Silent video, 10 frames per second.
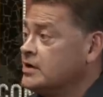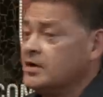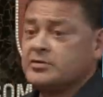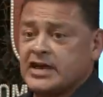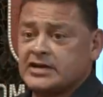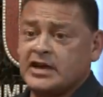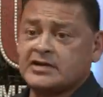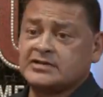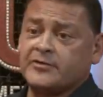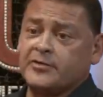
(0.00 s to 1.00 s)
He was actually out of
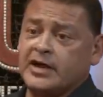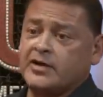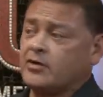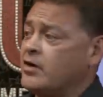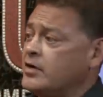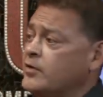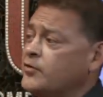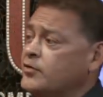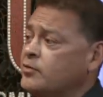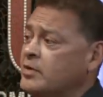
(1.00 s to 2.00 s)
San Fernando. I don't even know
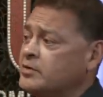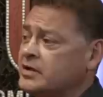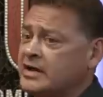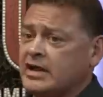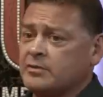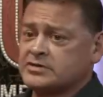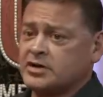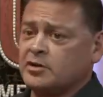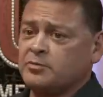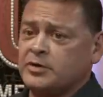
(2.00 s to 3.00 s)
if you remember the guy that was
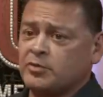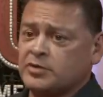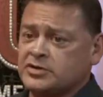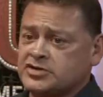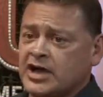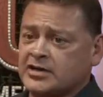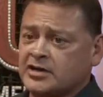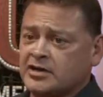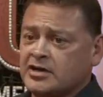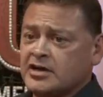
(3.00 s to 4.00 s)
killing people with a
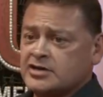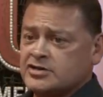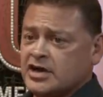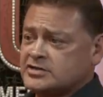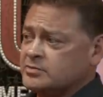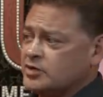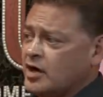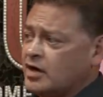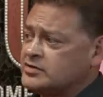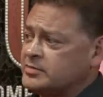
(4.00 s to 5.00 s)
shotgun, shot some
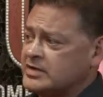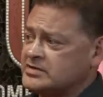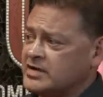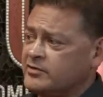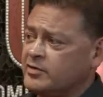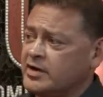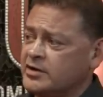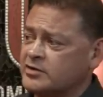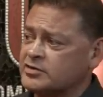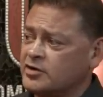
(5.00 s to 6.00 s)
dogs about 7 or 8
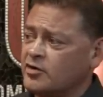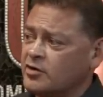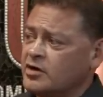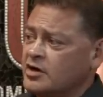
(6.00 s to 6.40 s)
years ago.